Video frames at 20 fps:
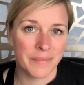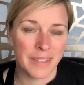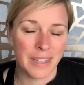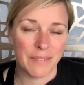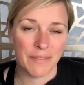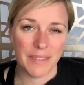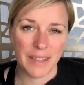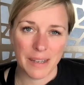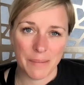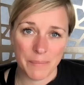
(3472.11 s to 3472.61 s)

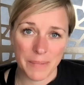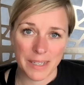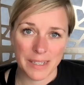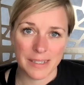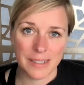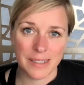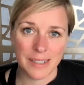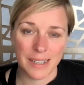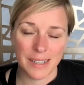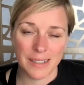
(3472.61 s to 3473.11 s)
if that
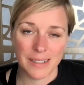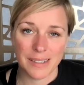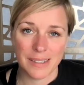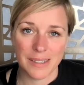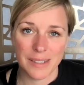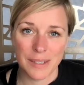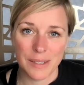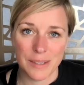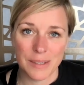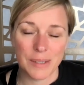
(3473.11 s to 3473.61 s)
makes
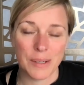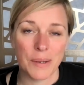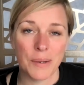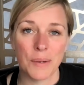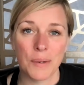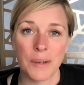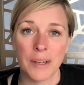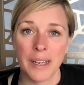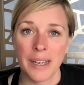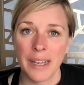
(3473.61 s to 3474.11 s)
sense.
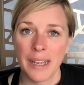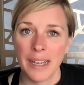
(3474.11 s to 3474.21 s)
So